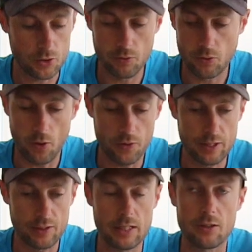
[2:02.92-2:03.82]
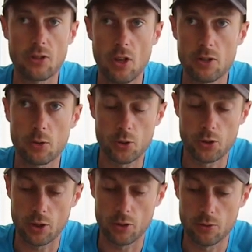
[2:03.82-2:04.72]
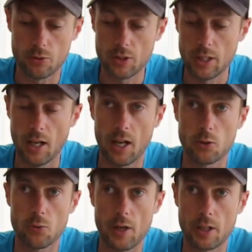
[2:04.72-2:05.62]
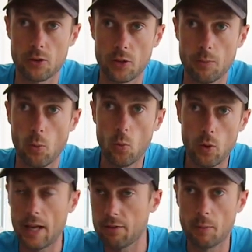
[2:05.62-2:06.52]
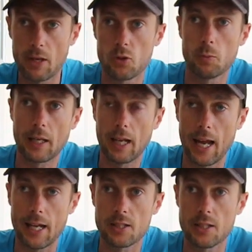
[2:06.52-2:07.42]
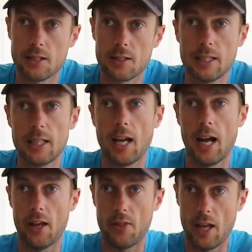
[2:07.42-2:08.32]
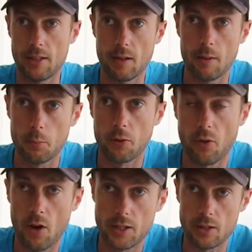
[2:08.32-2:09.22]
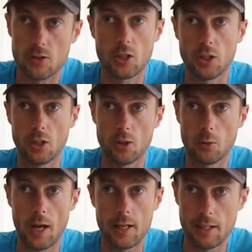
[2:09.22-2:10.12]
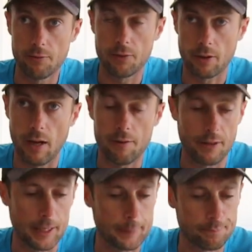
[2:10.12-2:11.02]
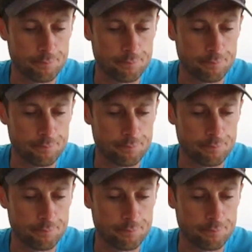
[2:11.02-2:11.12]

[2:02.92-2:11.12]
you've got these inside your shoes and you're running on them, all that information will be collected and then provided to you in an infographic.